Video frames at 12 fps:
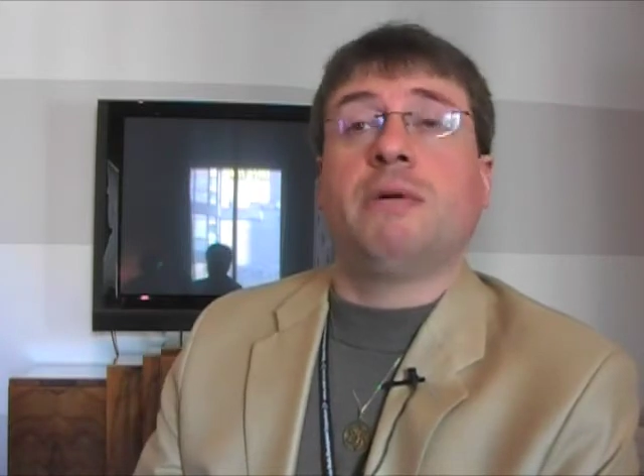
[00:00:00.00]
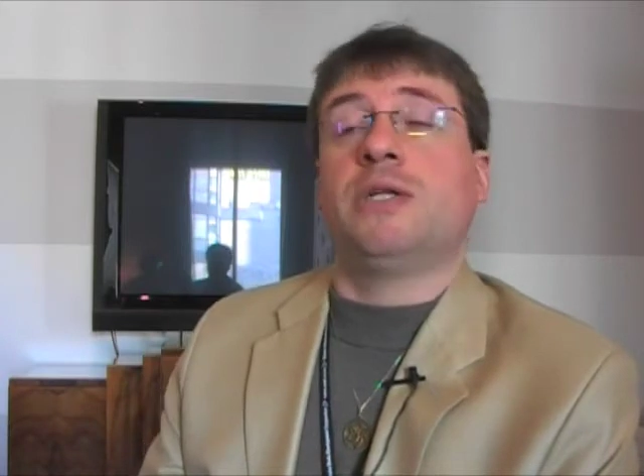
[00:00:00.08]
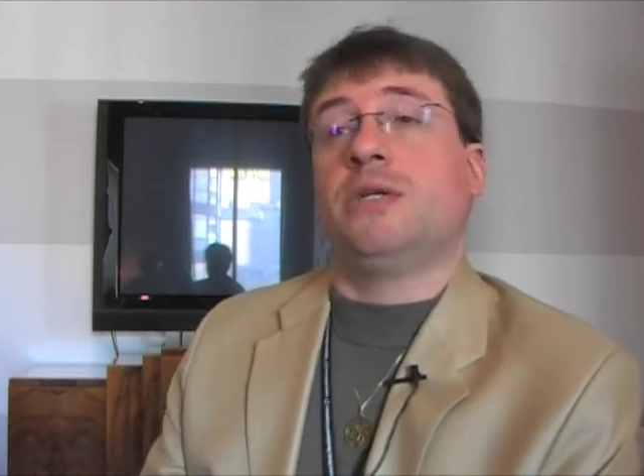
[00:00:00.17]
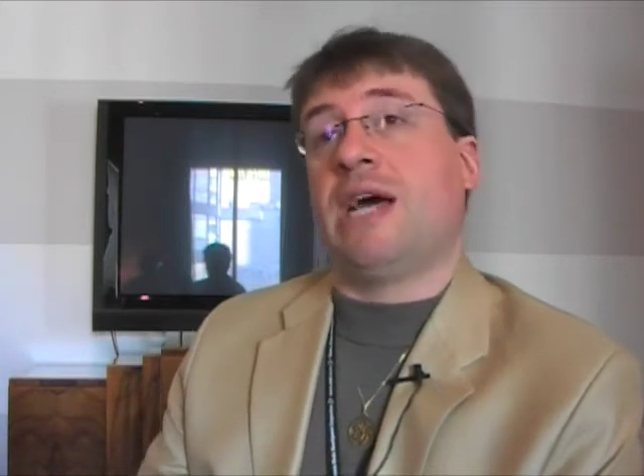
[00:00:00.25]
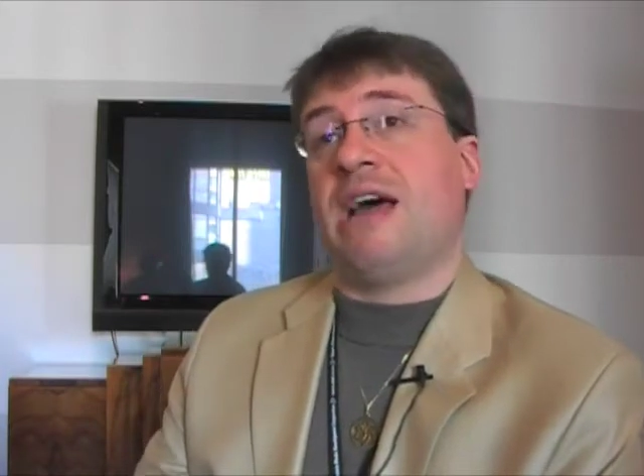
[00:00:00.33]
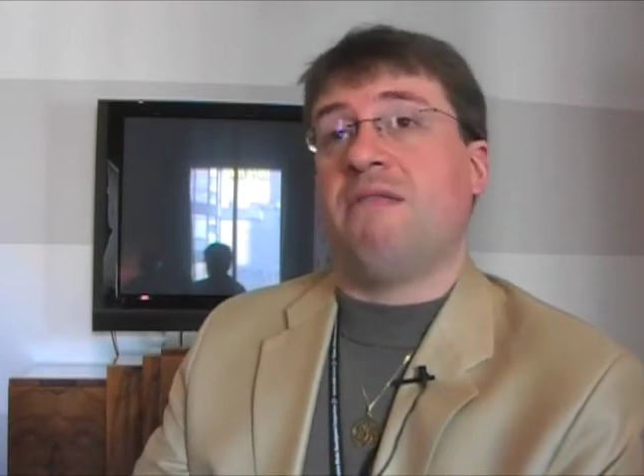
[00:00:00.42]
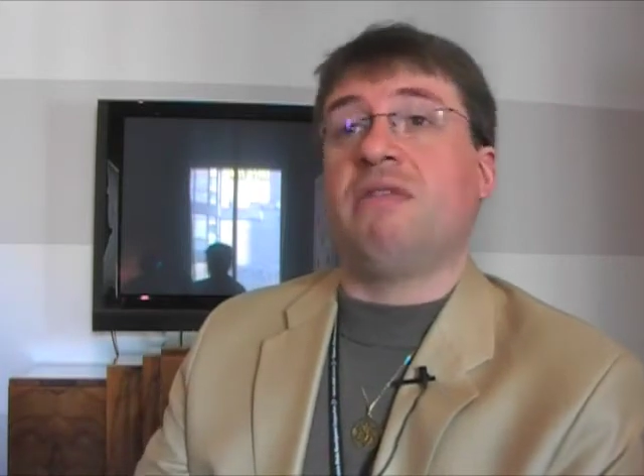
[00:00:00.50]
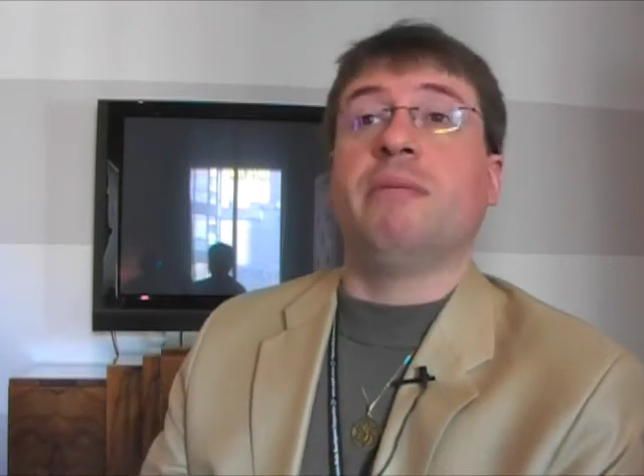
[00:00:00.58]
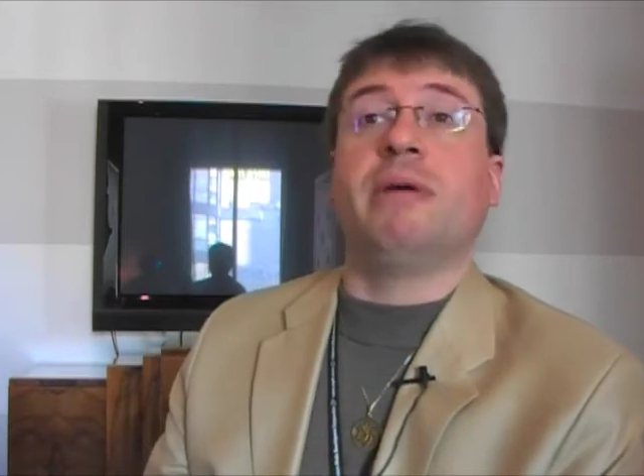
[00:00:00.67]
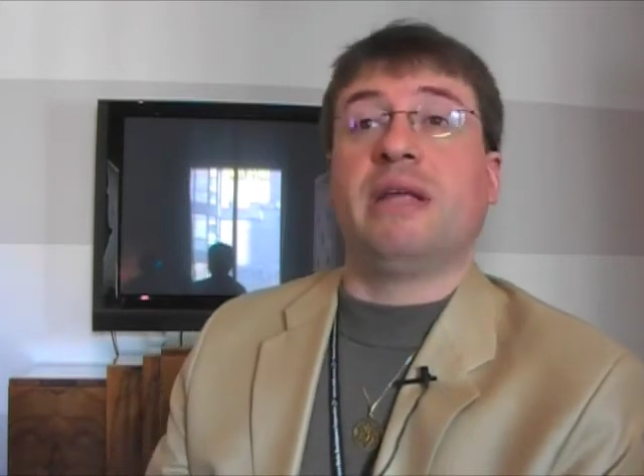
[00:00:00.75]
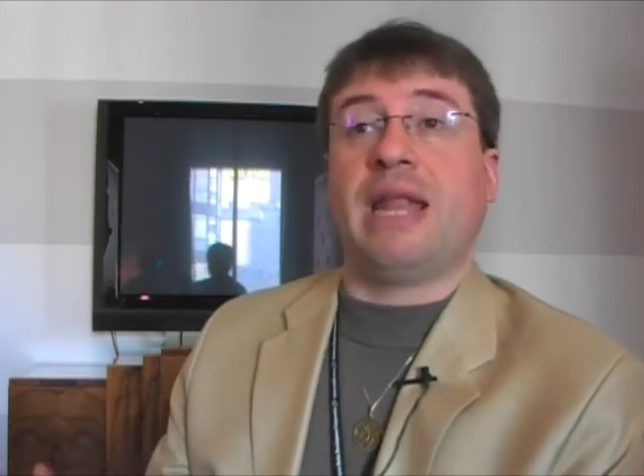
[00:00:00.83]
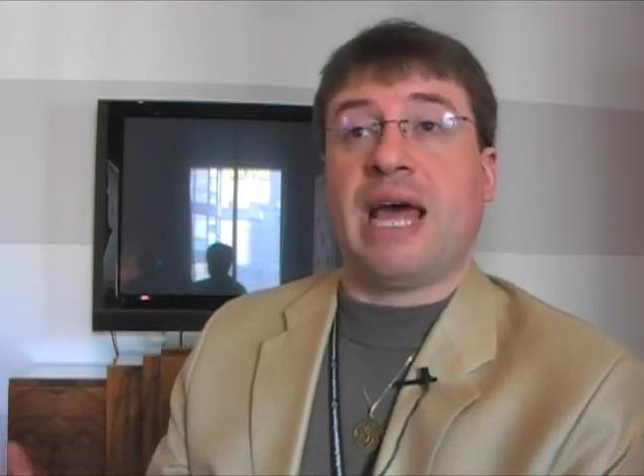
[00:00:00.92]
but you have
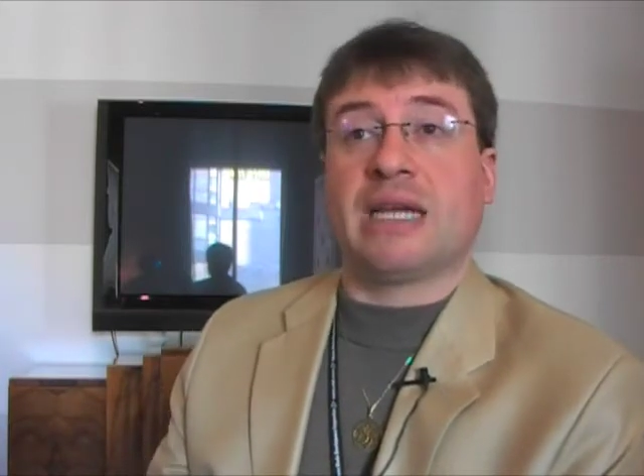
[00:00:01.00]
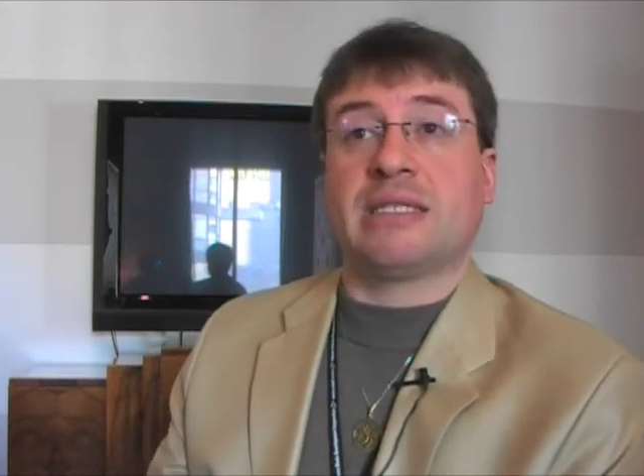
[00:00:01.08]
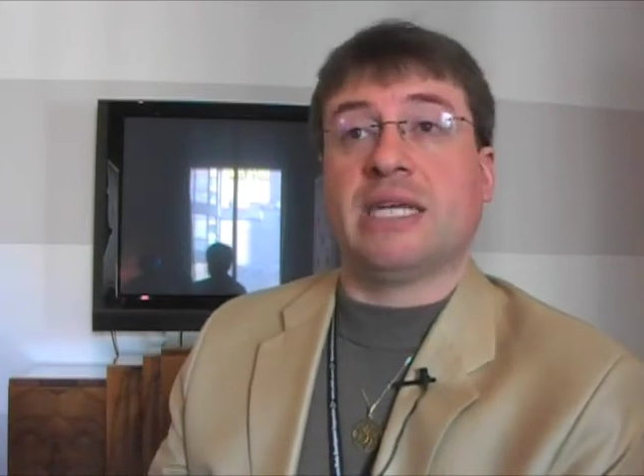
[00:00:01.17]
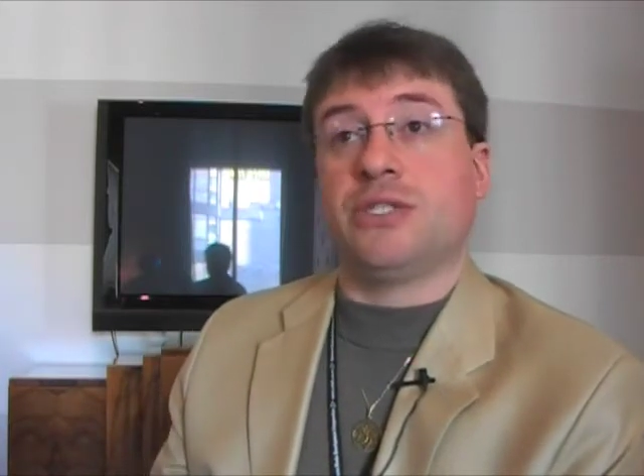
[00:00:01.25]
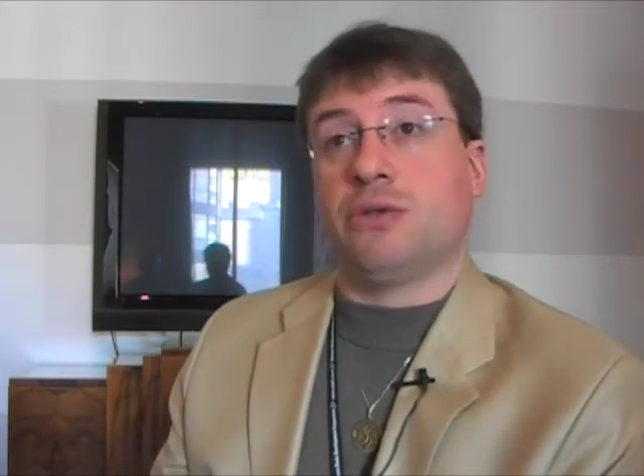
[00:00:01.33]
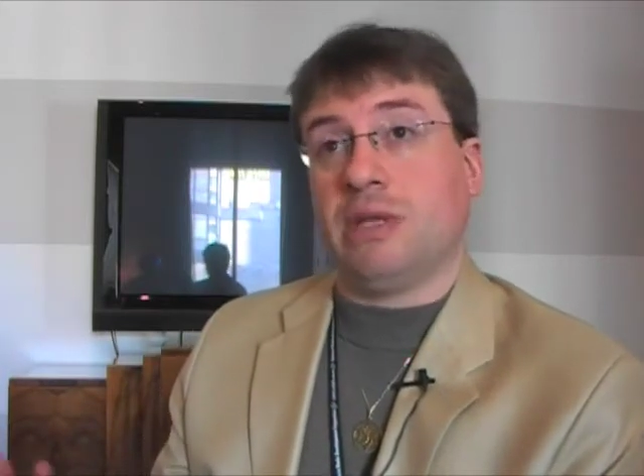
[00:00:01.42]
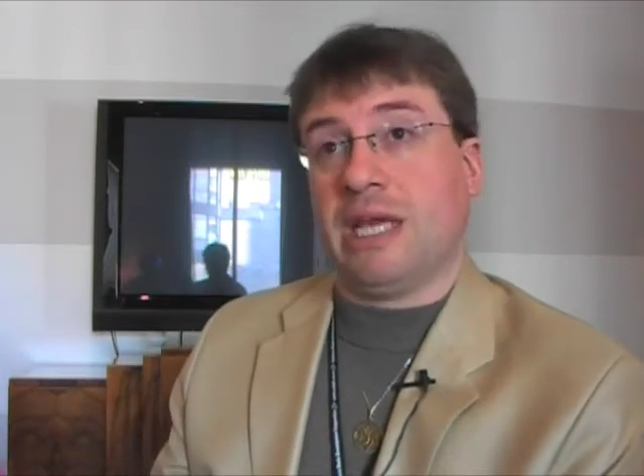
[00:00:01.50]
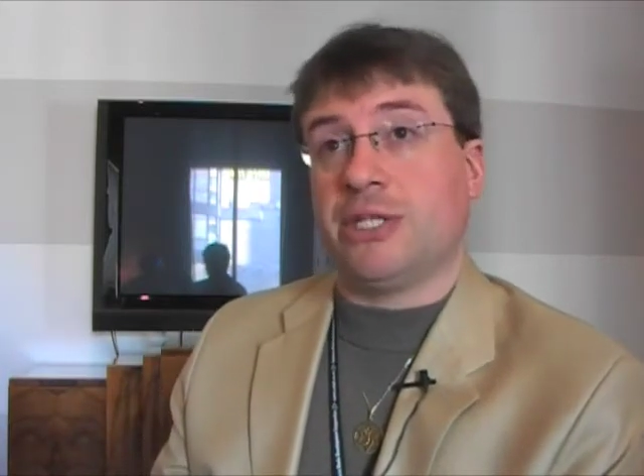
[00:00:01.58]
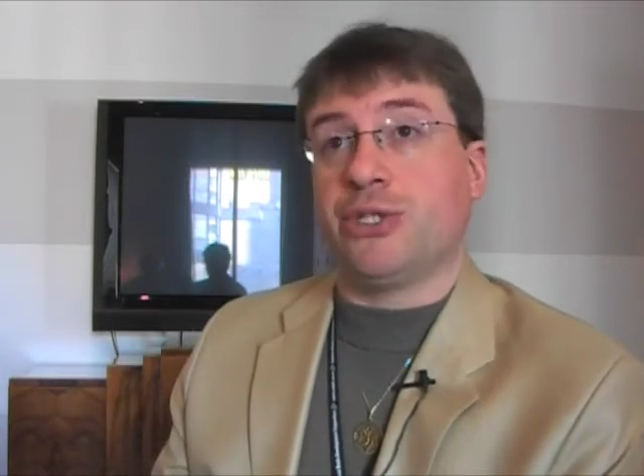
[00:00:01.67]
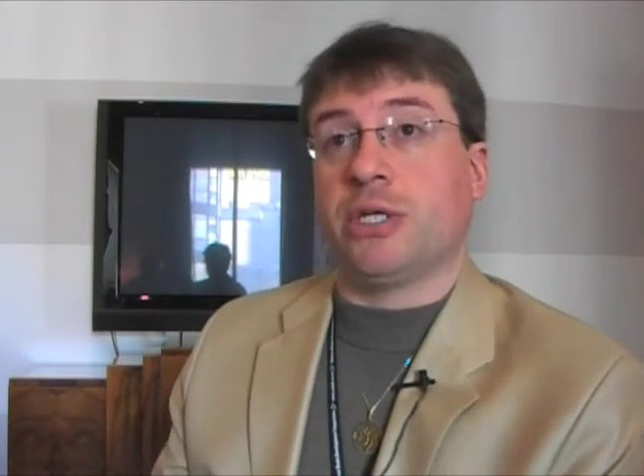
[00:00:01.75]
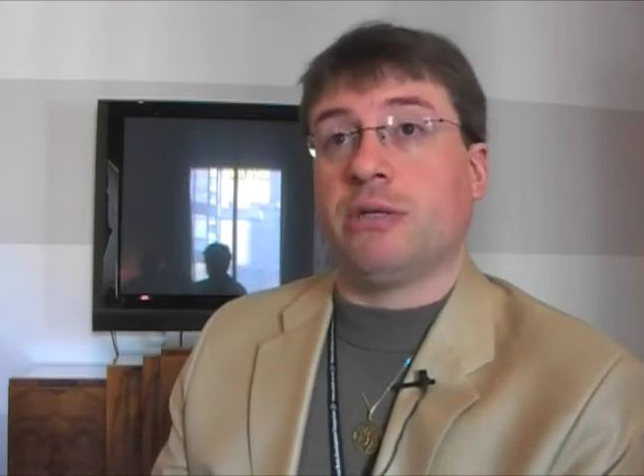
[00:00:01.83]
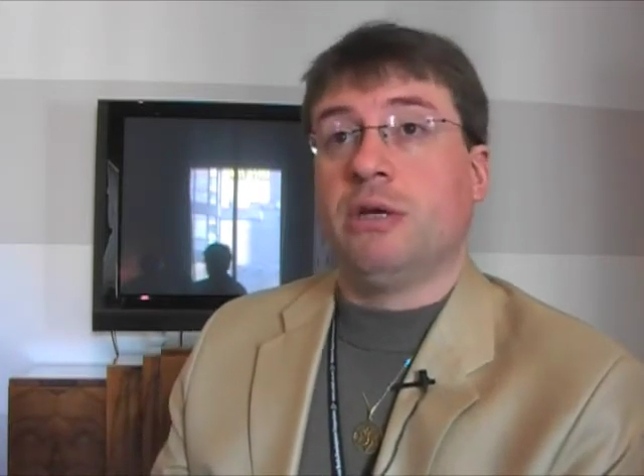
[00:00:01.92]
limited access to the
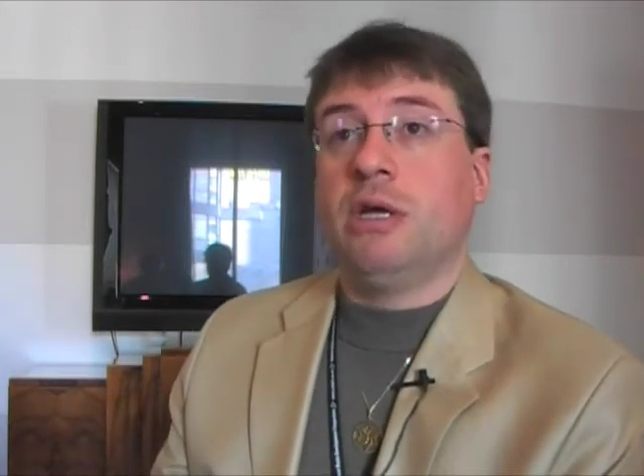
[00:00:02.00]
engine.